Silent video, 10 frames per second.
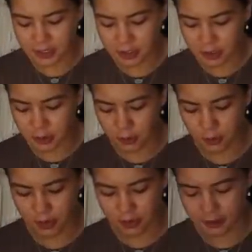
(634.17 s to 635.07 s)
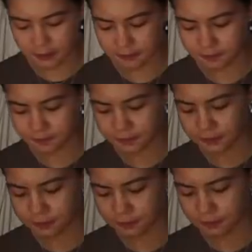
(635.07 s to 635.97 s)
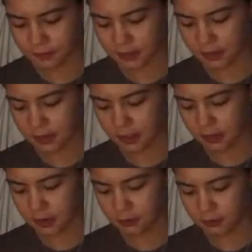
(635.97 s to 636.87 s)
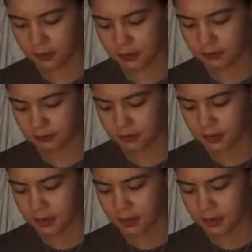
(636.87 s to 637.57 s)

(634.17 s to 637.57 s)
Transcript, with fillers: into um something Clover,